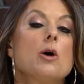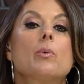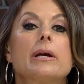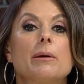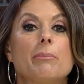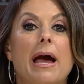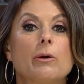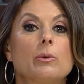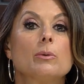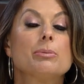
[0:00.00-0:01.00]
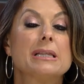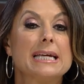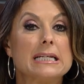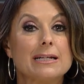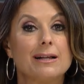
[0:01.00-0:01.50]
When we come back, we will
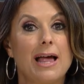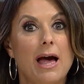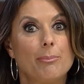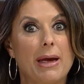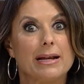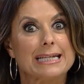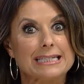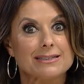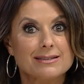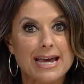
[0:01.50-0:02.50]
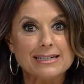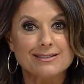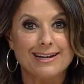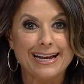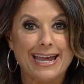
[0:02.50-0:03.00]
plate it all up and get to
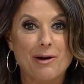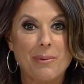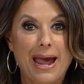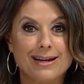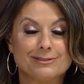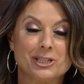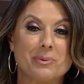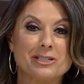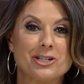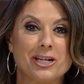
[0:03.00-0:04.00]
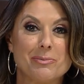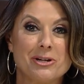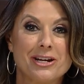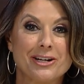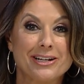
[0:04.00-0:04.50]
taste it. I can't wait. You're watching
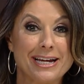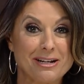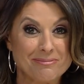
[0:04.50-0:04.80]
Community Cooking.